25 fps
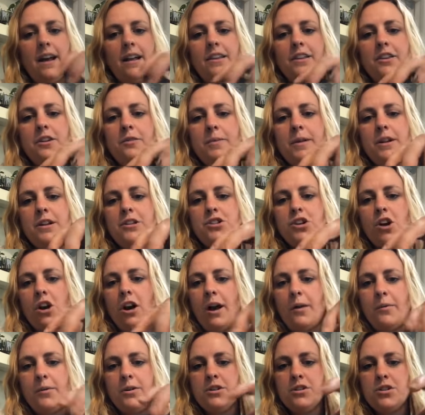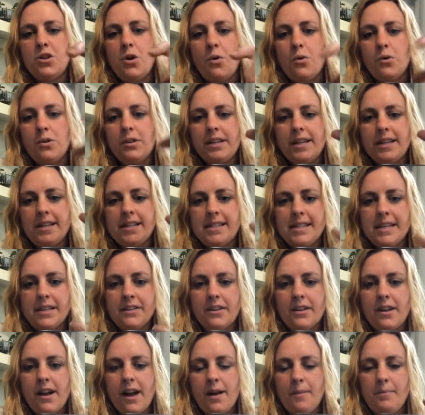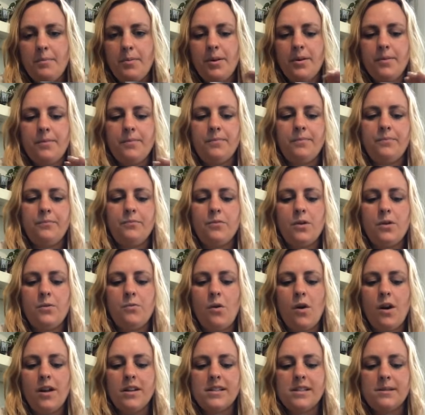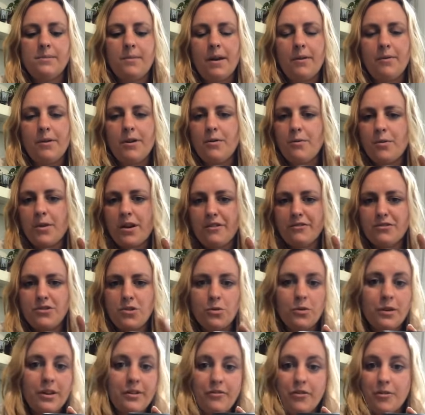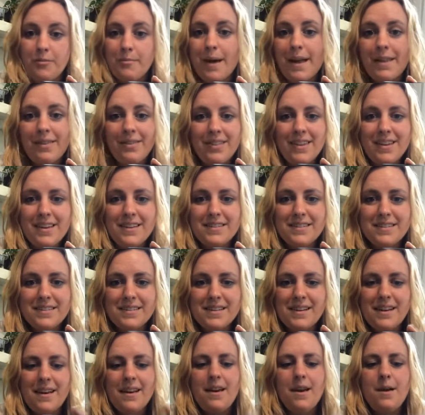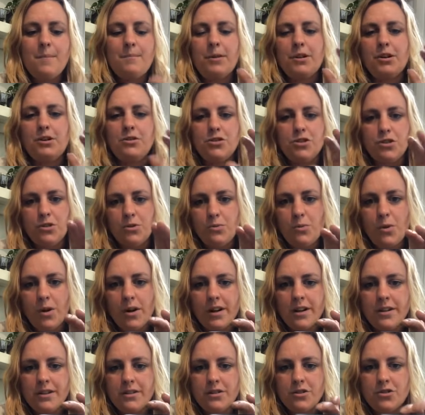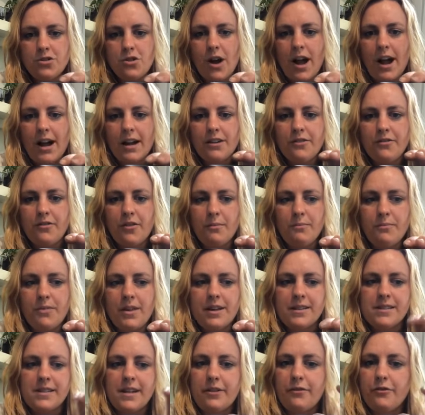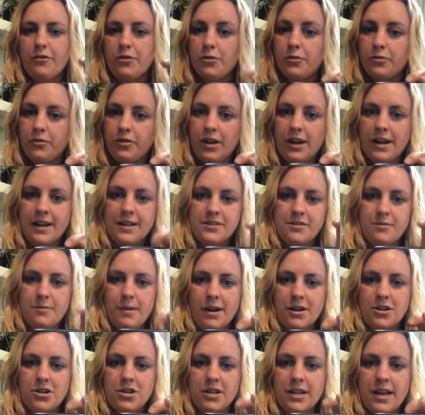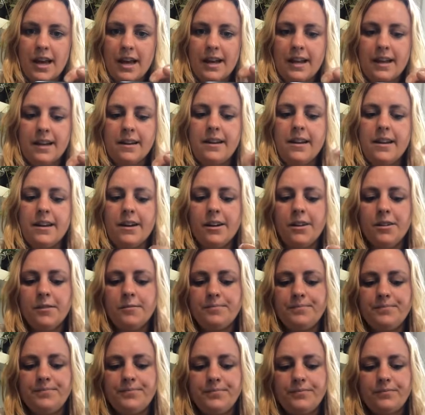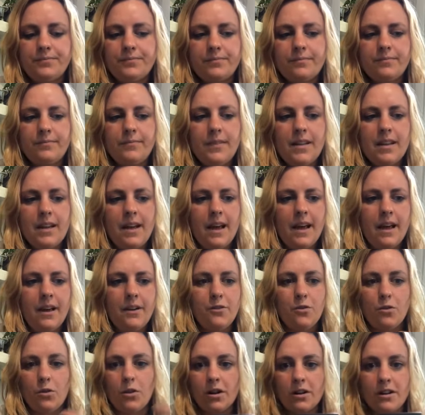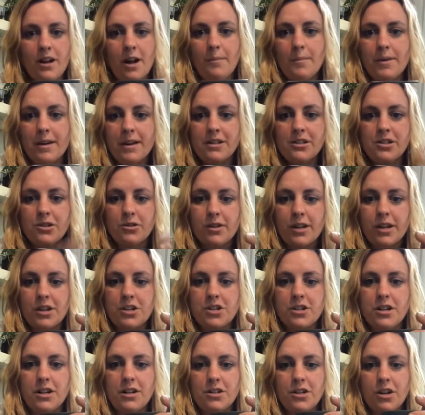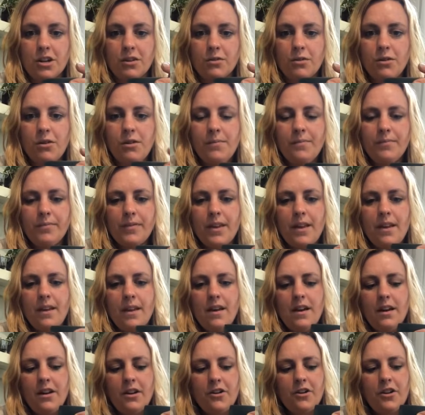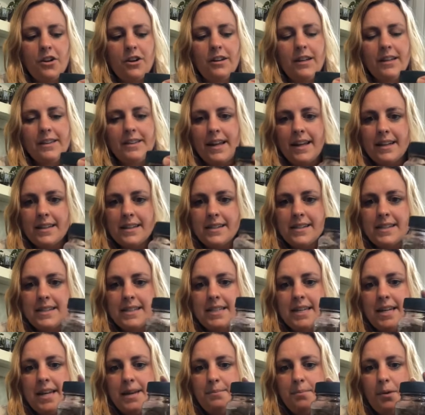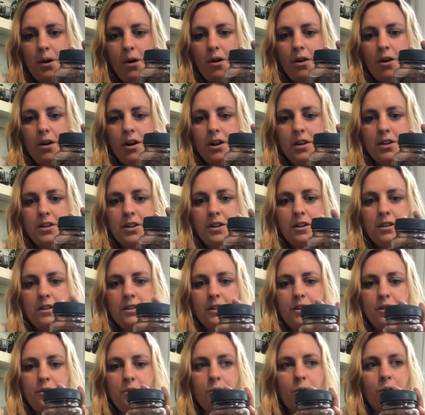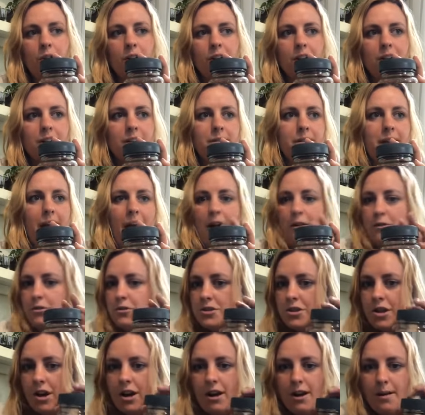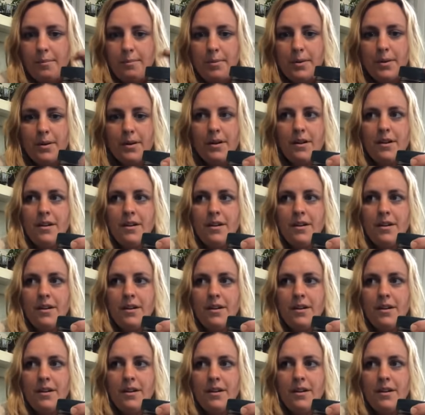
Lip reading: a little bit ajar. I wouldn't totally seal it up. We don't want to totally ferment this, but you do want to detract from things like fruit flies from actually getting in here or coming into your kitchen in general. You're going to let that steep on your countertop,